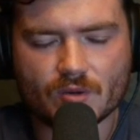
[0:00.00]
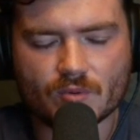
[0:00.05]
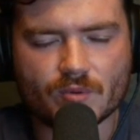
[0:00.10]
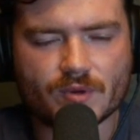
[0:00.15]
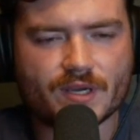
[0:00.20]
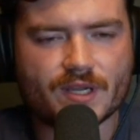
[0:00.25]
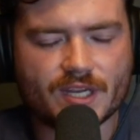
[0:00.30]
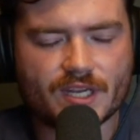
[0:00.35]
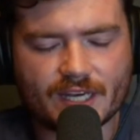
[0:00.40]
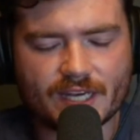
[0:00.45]
We're
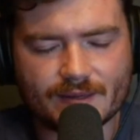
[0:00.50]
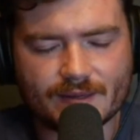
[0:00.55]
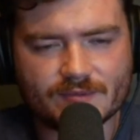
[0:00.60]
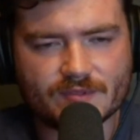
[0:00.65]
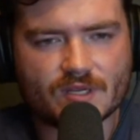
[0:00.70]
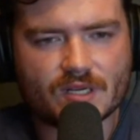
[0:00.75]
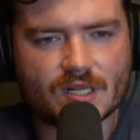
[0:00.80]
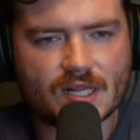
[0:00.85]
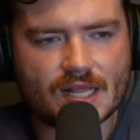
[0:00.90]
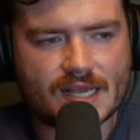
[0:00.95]
going to get up
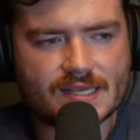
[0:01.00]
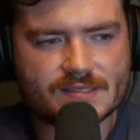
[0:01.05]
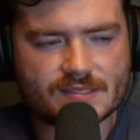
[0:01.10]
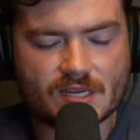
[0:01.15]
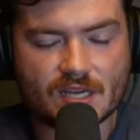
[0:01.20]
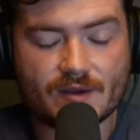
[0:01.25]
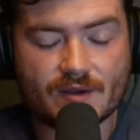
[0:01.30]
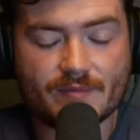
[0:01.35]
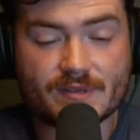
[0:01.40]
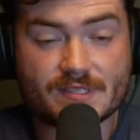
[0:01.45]
to a glassing
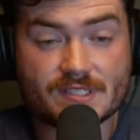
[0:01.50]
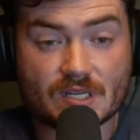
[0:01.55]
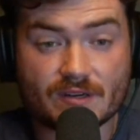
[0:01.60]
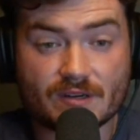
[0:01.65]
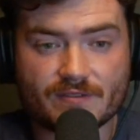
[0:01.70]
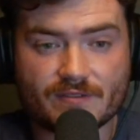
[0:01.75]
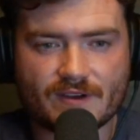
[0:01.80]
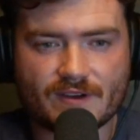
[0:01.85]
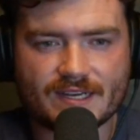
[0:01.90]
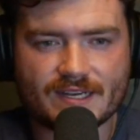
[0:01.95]
now. We
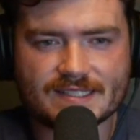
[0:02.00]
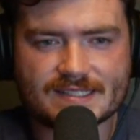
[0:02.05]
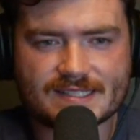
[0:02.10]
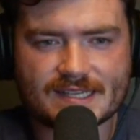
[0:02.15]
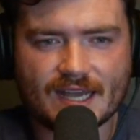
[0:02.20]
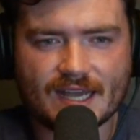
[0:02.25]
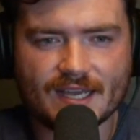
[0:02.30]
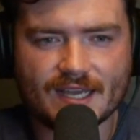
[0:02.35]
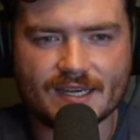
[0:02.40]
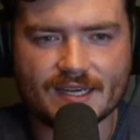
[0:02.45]
started finding
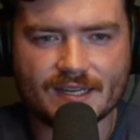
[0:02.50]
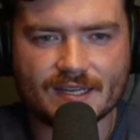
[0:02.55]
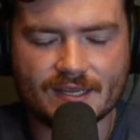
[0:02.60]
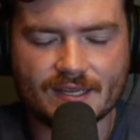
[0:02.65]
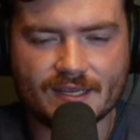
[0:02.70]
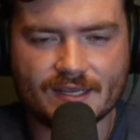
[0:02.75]
sign.